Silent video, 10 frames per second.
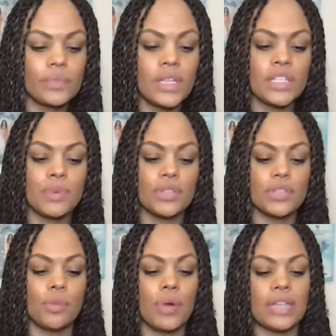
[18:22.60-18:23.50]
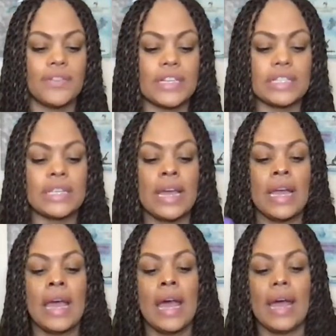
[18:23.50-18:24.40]
is personal preference.
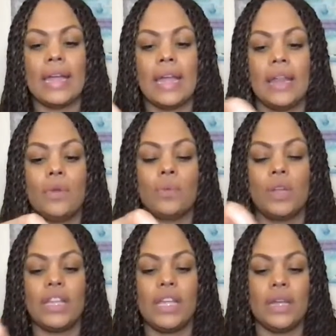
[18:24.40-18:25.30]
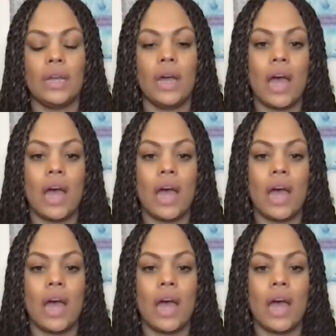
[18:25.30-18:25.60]
Again, really,